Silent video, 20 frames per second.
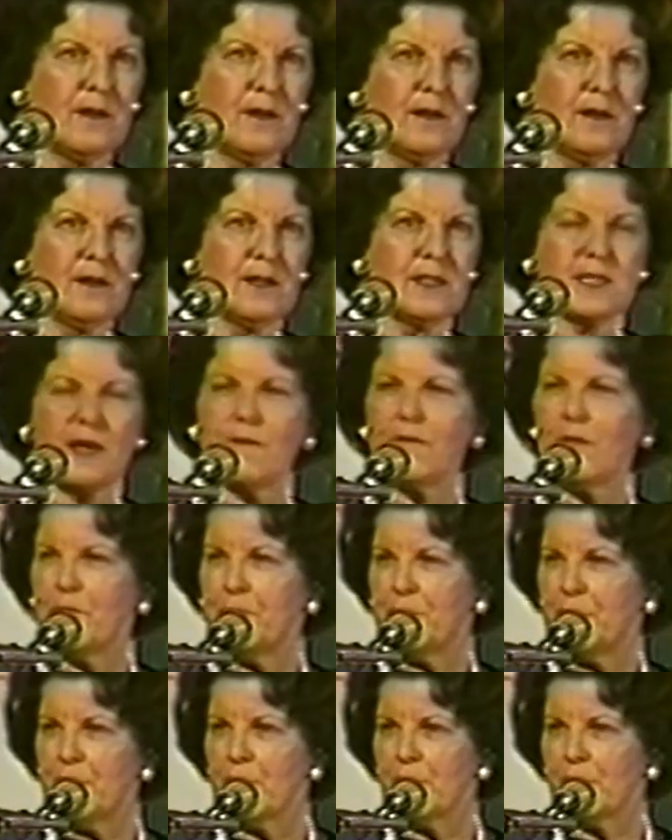Let's have the
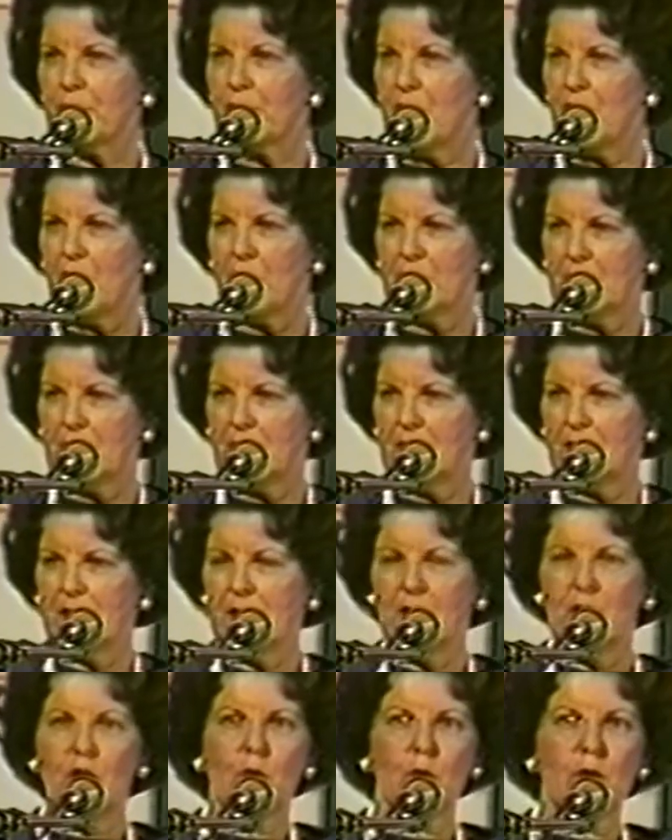fear of God here
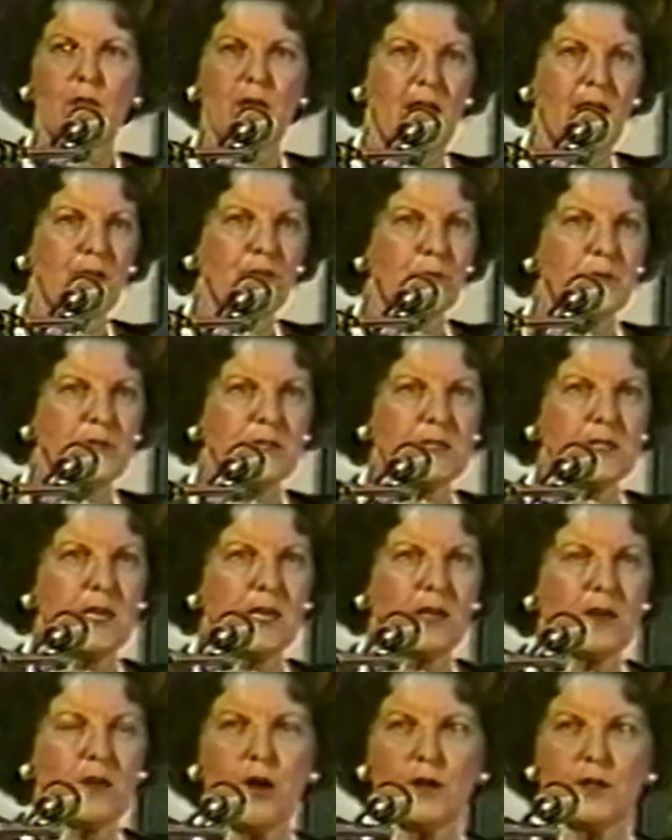with
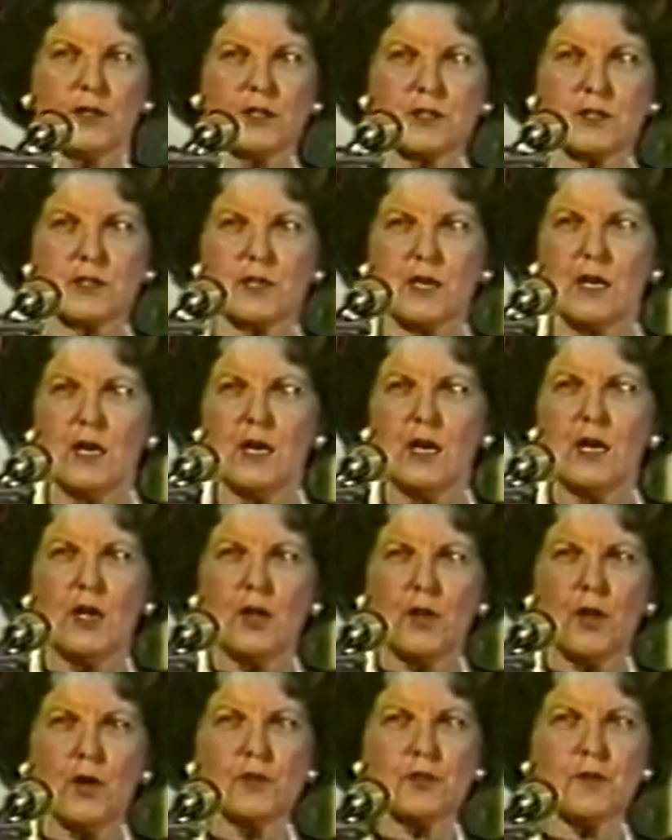100% honesty.
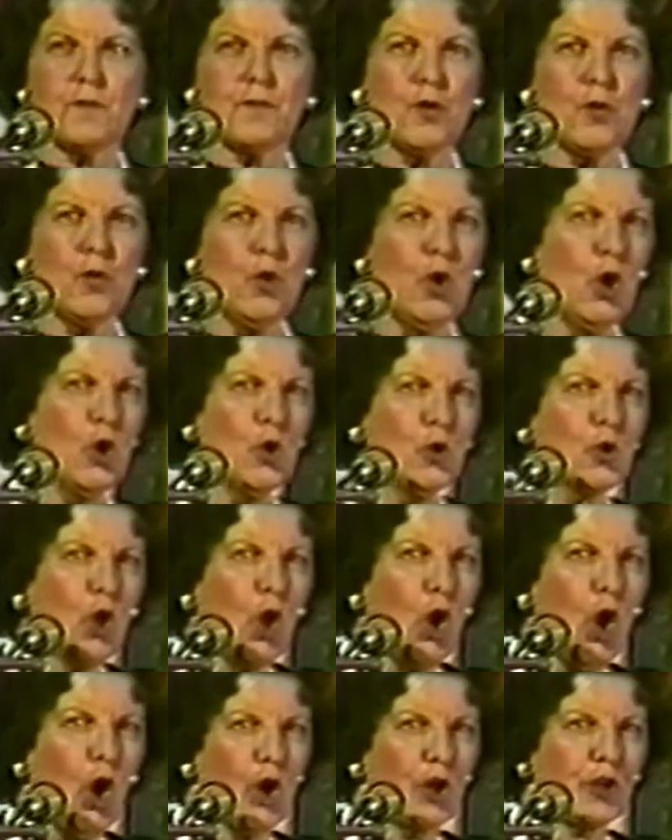Those of you who
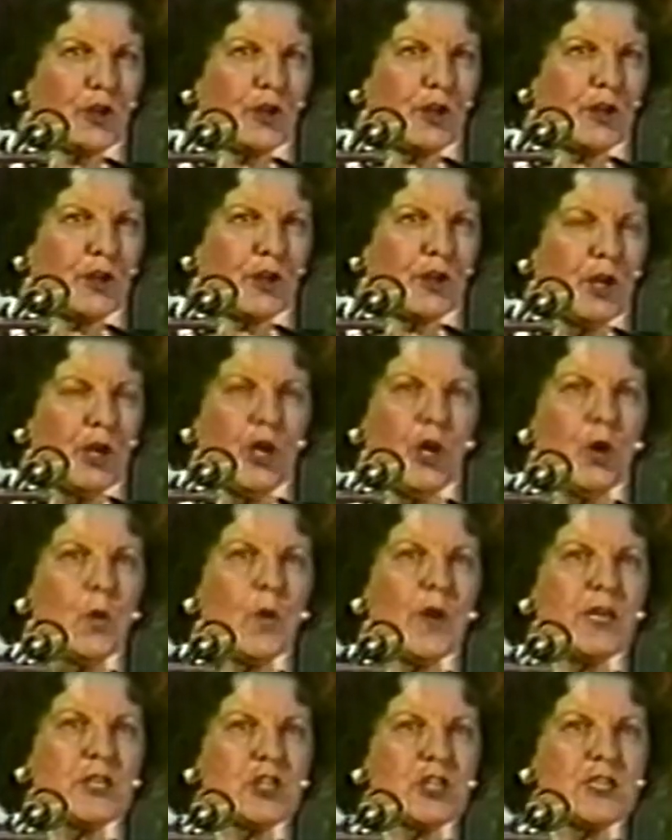caught it,
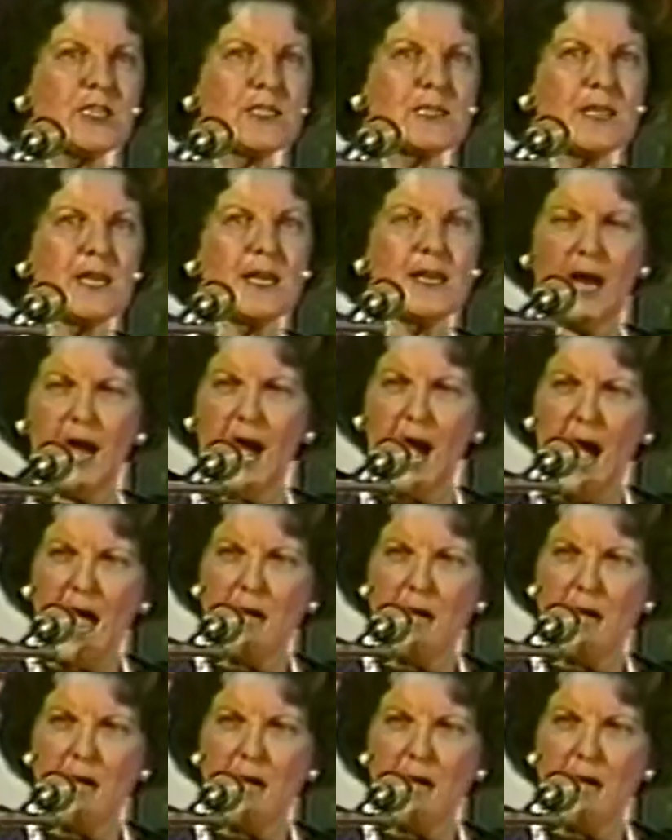when she said, I